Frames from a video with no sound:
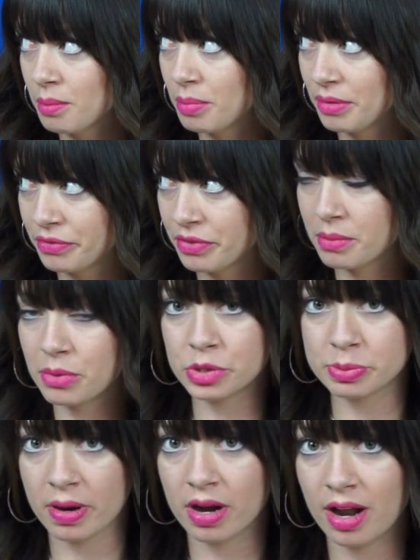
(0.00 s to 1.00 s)
But for the
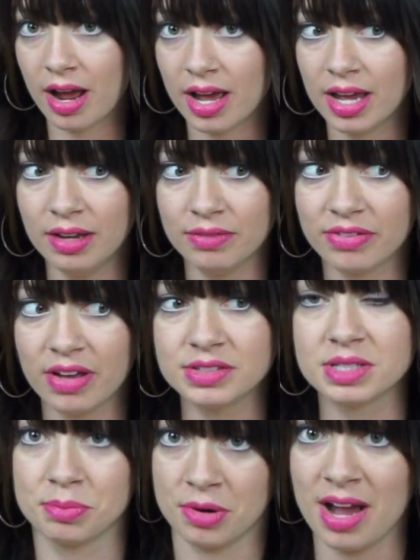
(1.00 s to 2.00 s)
most part, I felt
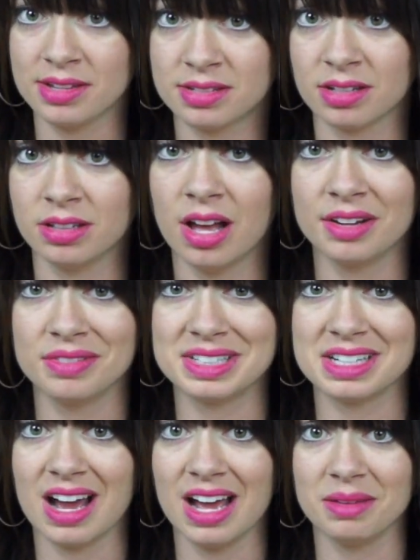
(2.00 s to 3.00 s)
depressed a lot of the
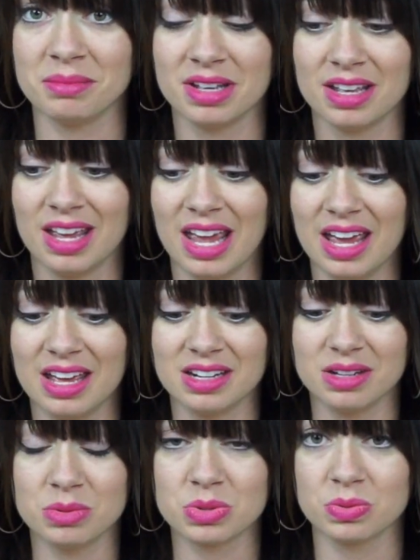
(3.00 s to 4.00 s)
time. And
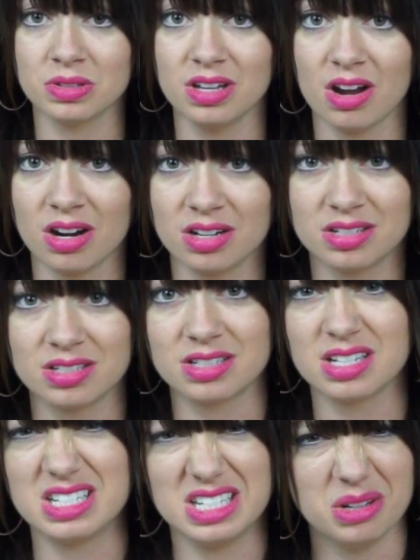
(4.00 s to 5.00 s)
it was really hard
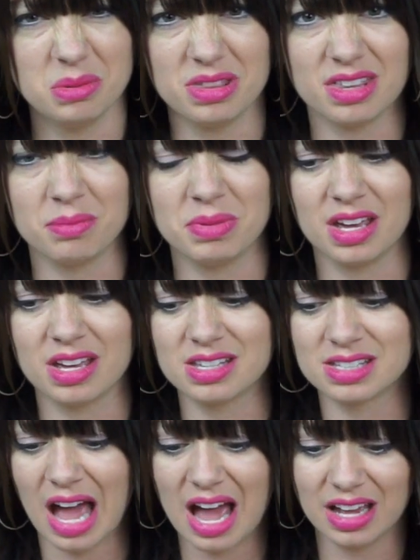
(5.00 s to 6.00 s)
to deal with it,
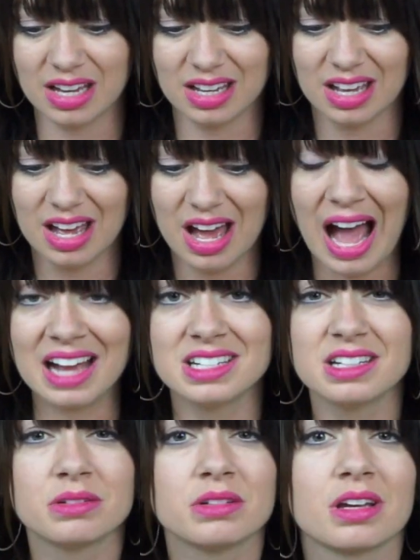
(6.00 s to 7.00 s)
because I
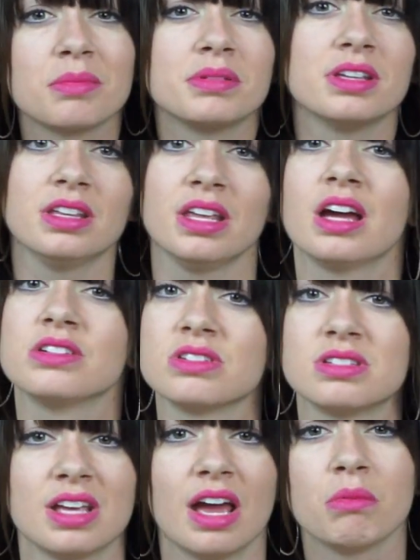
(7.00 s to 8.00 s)
didn't completely
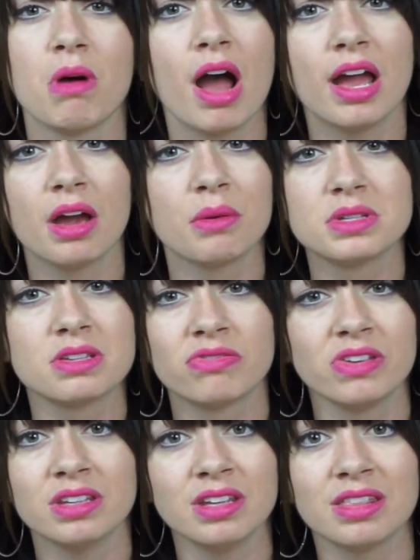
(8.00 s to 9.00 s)
understand why I was
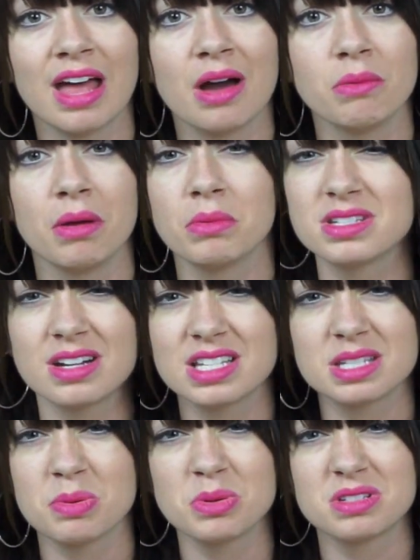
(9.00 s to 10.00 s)
feeling that way. Wasn't I
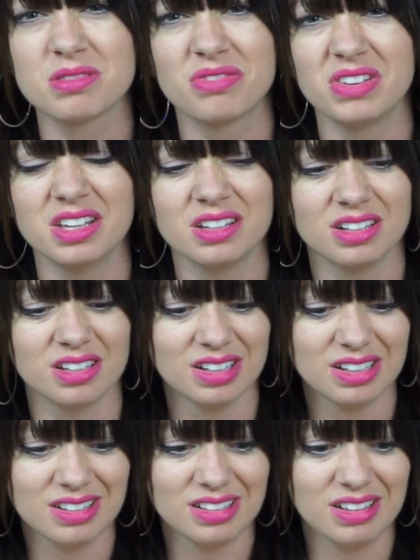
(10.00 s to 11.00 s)
supposed to feel
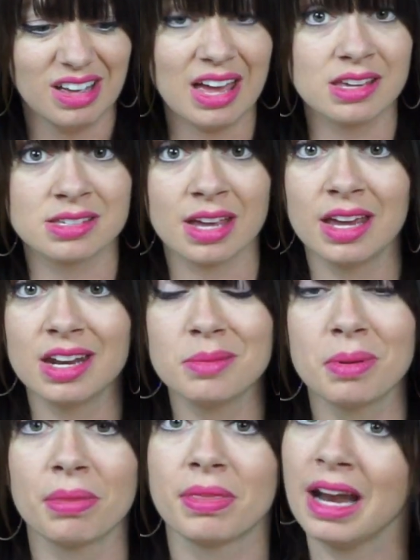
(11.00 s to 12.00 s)
excited
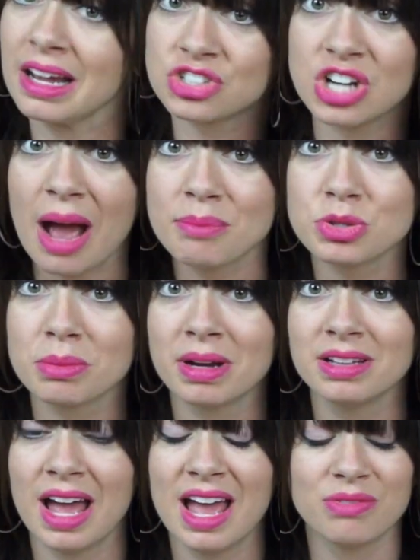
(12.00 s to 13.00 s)
about the next chapter in
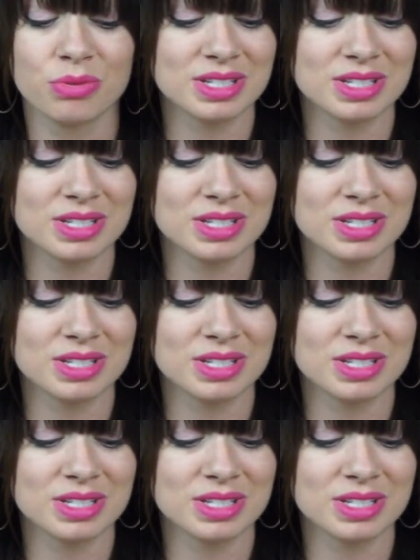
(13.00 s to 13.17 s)
my life?